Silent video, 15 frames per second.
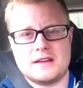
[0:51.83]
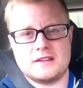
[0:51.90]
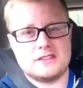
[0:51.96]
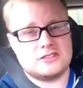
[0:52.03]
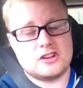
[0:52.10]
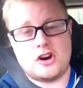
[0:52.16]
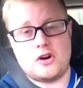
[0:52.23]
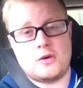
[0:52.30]

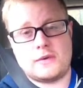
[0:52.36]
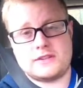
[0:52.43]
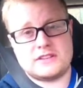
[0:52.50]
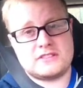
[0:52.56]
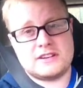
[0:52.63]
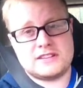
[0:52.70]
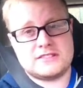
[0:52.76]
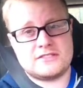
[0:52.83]
There's not always
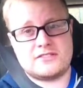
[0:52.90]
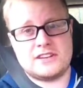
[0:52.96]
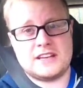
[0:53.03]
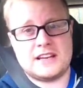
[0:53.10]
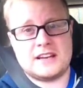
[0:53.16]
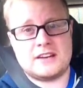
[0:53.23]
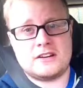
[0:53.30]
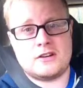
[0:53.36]
a reason for
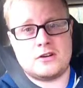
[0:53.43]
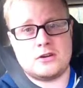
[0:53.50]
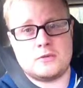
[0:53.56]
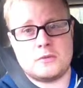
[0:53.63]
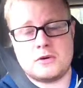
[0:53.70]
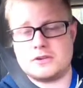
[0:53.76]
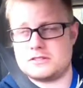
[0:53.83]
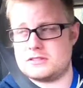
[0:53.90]
digging an hole,
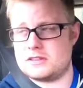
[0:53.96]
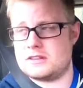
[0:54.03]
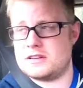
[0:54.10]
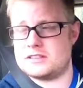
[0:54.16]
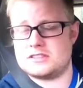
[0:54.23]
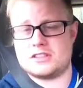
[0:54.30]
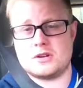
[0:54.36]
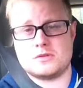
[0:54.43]
but it's an
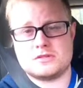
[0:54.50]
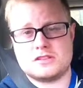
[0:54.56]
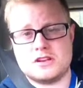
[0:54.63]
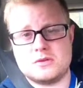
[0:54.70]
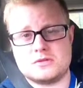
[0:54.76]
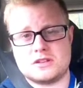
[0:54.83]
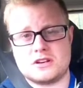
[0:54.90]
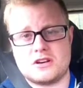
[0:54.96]
excuse to
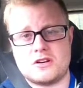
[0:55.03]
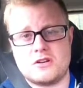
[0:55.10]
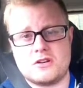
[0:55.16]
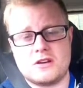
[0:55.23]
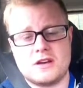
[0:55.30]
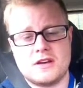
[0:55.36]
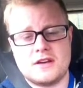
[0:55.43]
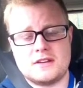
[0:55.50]
use a cone.